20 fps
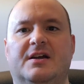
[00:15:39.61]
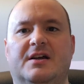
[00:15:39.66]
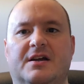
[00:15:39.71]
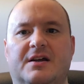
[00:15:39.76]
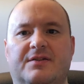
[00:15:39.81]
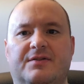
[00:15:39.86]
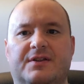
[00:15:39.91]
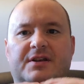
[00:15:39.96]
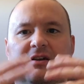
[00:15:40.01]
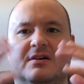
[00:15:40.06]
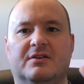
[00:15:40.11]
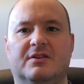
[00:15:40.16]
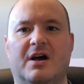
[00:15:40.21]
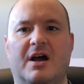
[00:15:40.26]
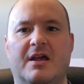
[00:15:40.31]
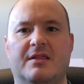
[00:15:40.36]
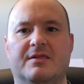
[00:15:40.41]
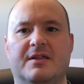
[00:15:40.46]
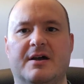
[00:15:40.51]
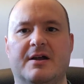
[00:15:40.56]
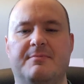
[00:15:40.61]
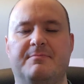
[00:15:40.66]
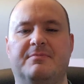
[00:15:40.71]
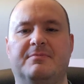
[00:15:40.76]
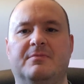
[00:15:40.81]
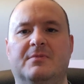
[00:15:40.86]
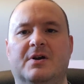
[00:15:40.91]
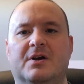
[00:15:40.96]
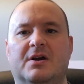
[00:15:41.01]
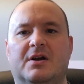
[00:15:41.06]
in the limelight
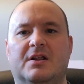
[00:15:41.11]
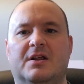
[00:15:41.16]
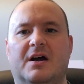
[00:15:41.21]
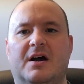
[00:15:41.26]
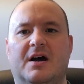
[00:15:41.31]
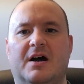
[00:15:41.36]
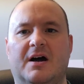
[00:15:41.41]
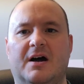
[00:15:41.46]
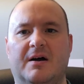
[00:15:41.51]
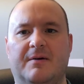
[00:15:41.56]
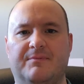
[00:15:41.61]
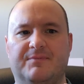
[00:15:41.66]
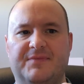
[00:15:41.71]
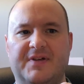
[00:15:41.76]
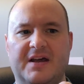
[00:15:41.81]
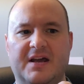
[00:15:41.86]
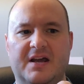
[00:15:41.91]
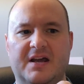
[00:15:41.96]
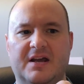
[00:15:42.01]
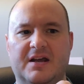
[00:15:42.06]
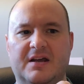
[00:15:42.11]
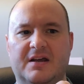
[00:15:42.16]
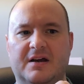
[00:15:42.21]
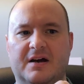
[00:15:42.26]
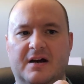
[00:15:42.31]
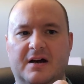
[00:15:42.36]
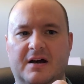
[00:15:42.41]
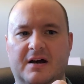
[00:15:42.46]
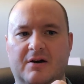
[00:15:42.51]
um, they